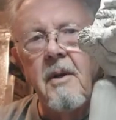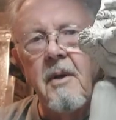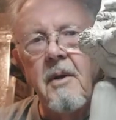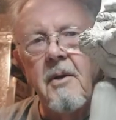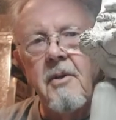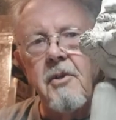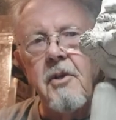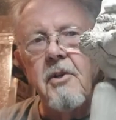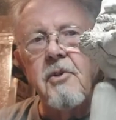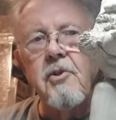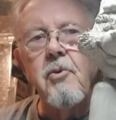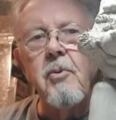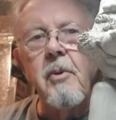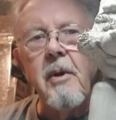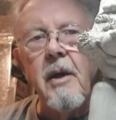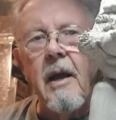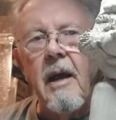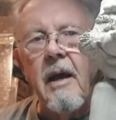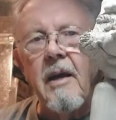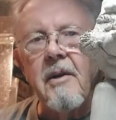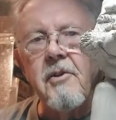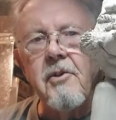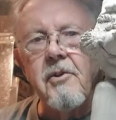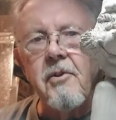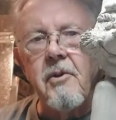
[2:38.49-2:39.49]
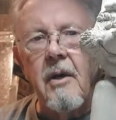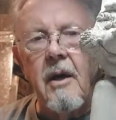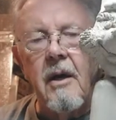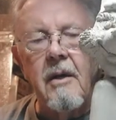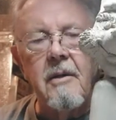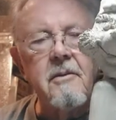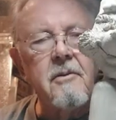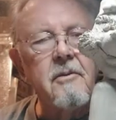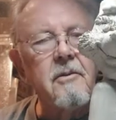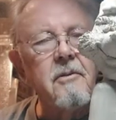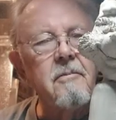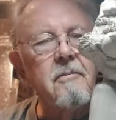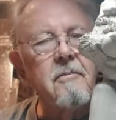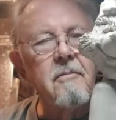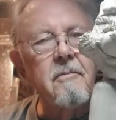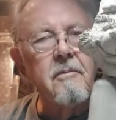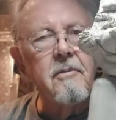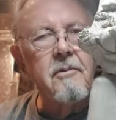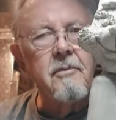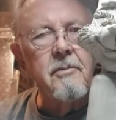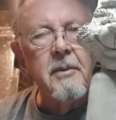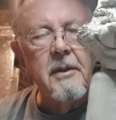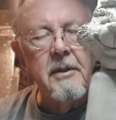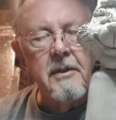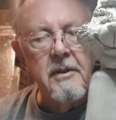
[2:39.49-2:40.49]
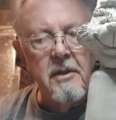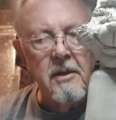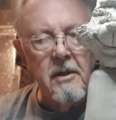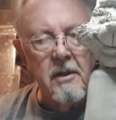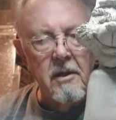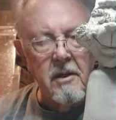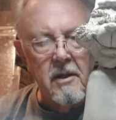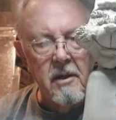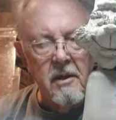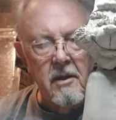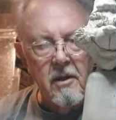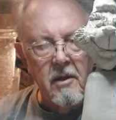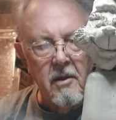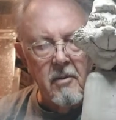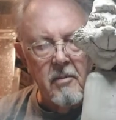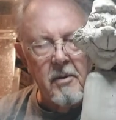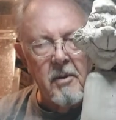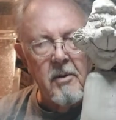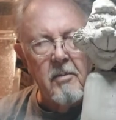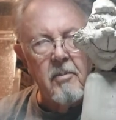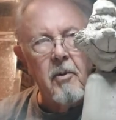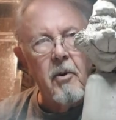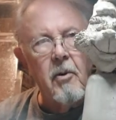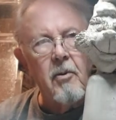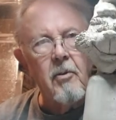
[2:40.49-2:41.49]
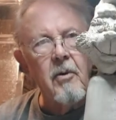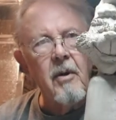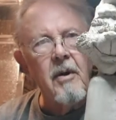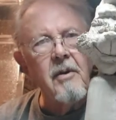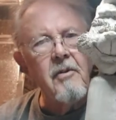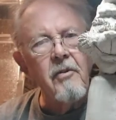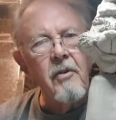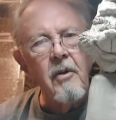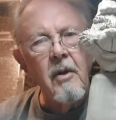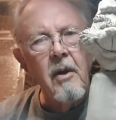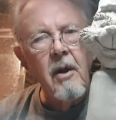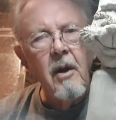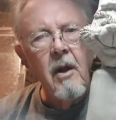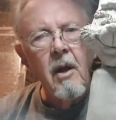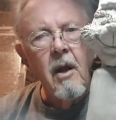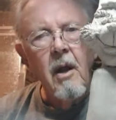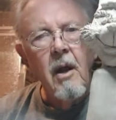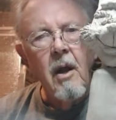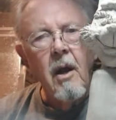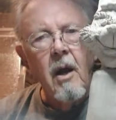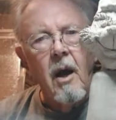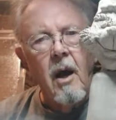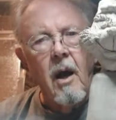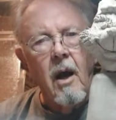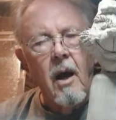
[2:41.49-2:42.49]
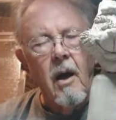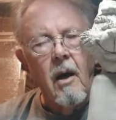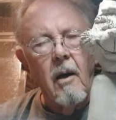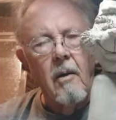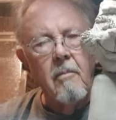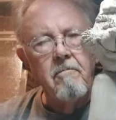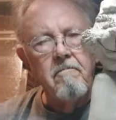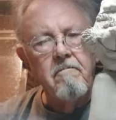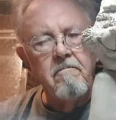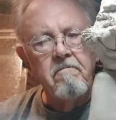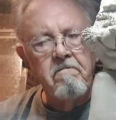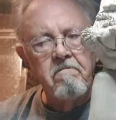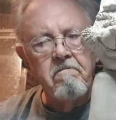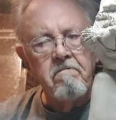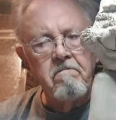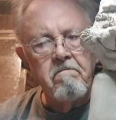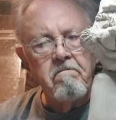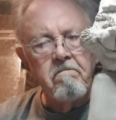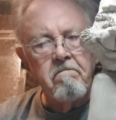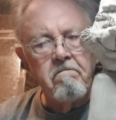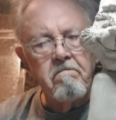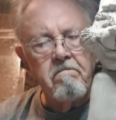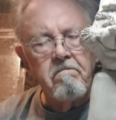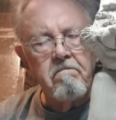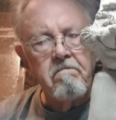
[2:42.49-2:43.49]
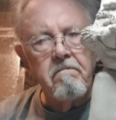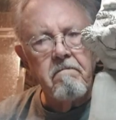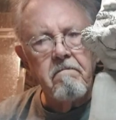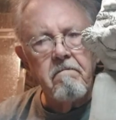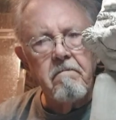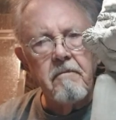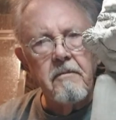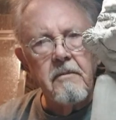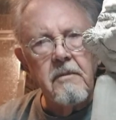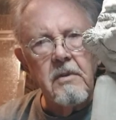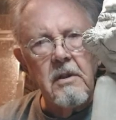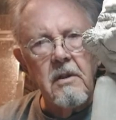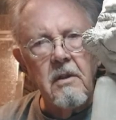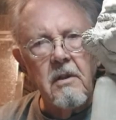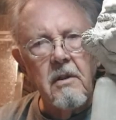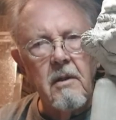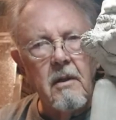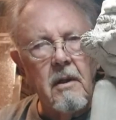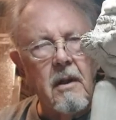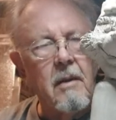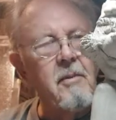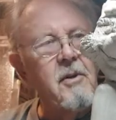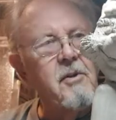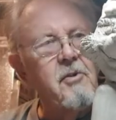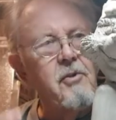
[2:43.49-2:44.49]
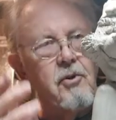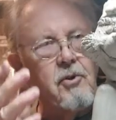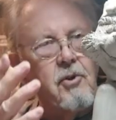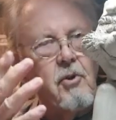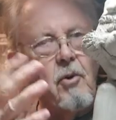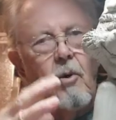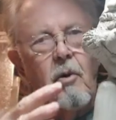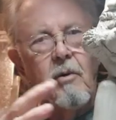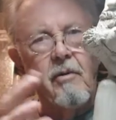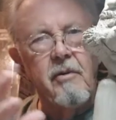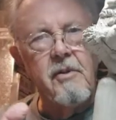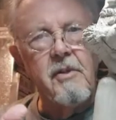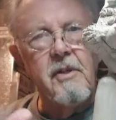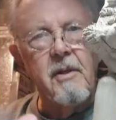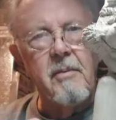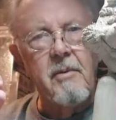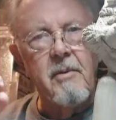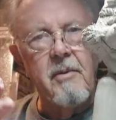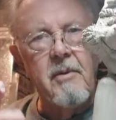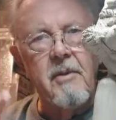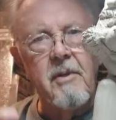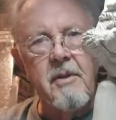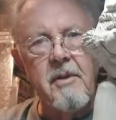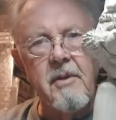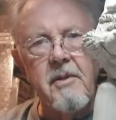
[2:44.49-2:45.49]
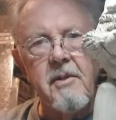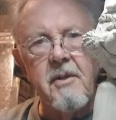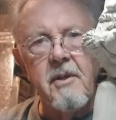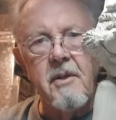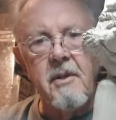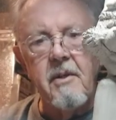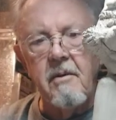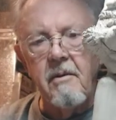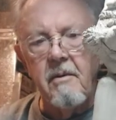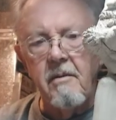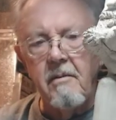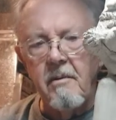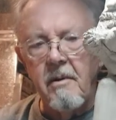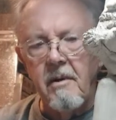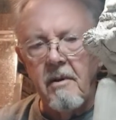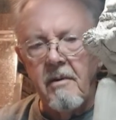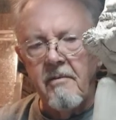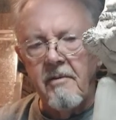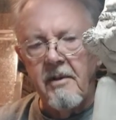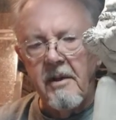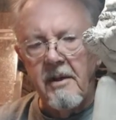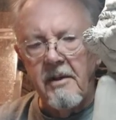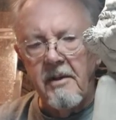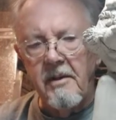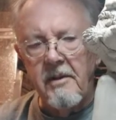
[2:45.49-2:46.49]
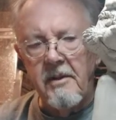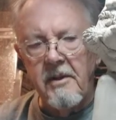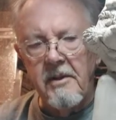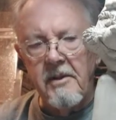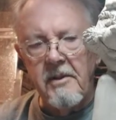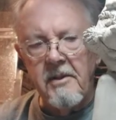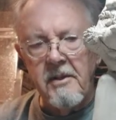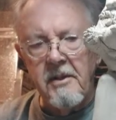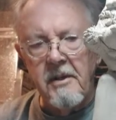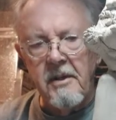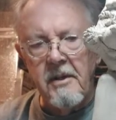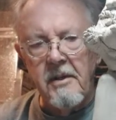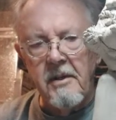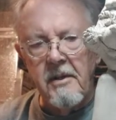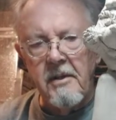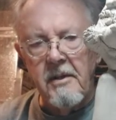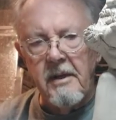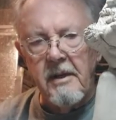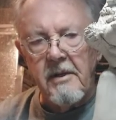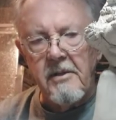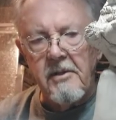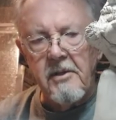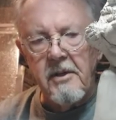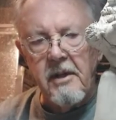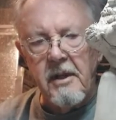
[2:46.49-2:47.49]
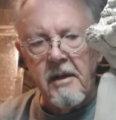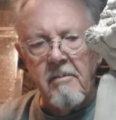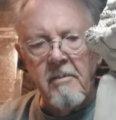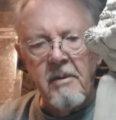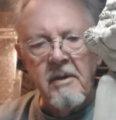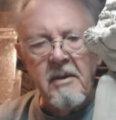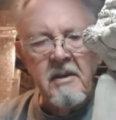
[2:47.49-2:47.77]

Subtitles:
Since we last talked, we made a little bit of progress. Let me just go over some of the things that I've done in this next step.